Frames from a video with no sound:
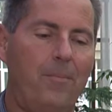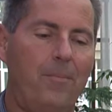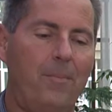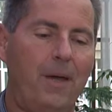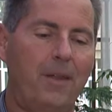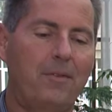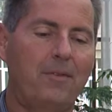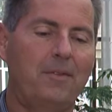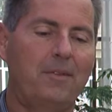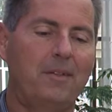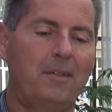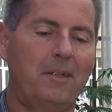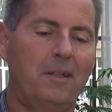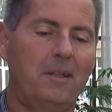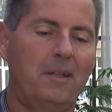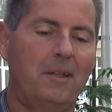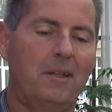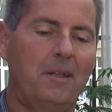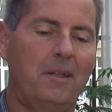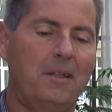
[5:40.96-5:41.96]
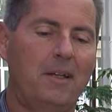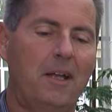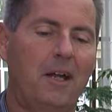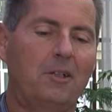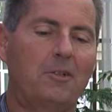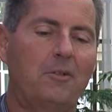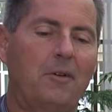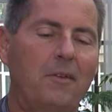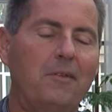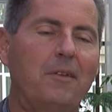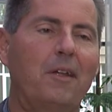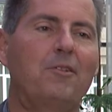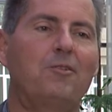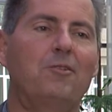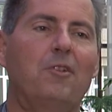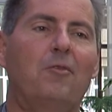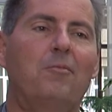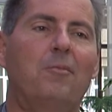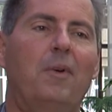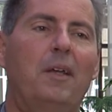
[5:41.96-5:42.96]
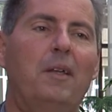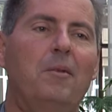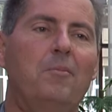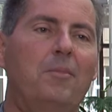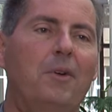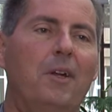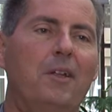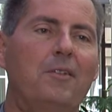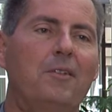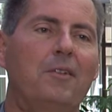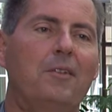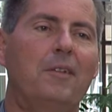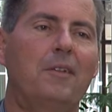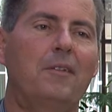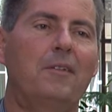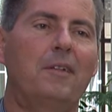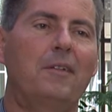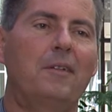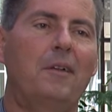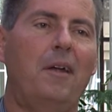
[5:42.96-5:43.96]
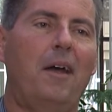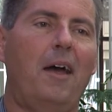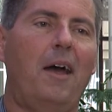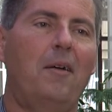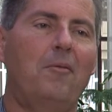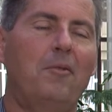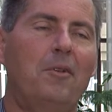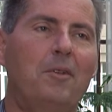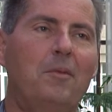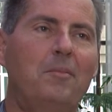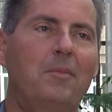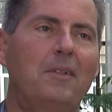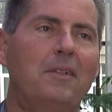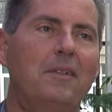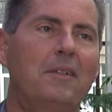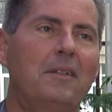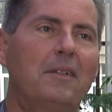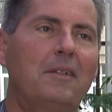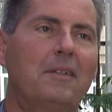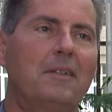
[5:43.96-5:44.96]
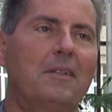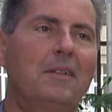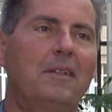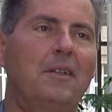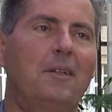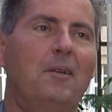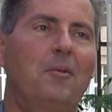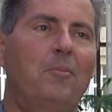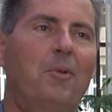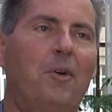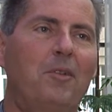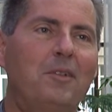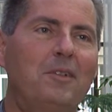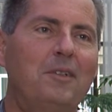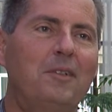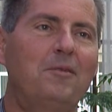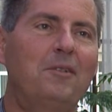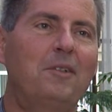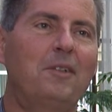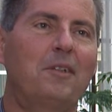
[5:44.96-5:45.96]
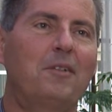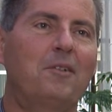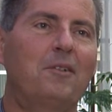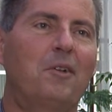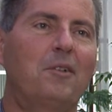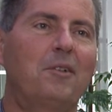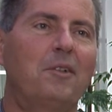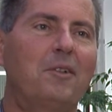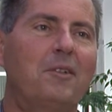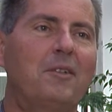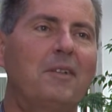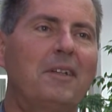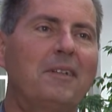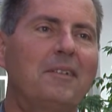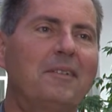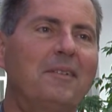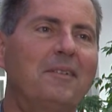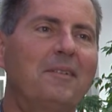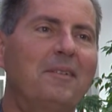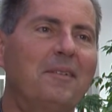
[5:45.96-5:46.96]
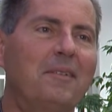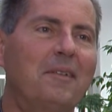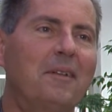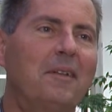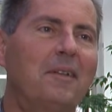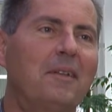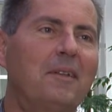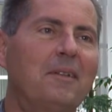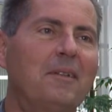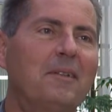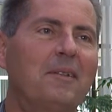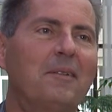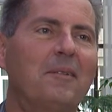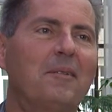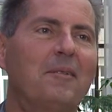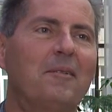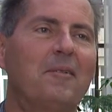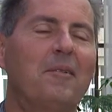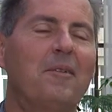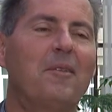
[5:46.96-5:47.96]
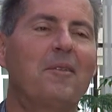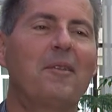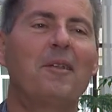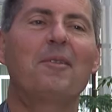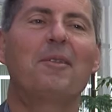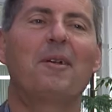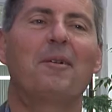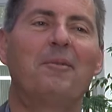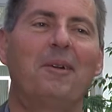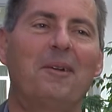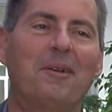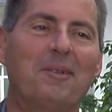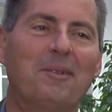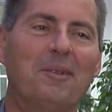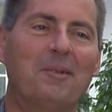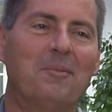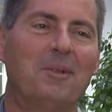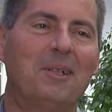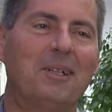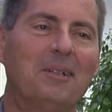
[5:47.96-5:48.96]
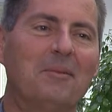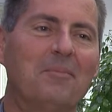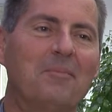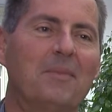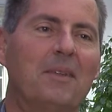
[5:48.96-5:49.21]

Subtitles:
Best characterization of my impressions is that I was a bit positively astonished that things are very similar.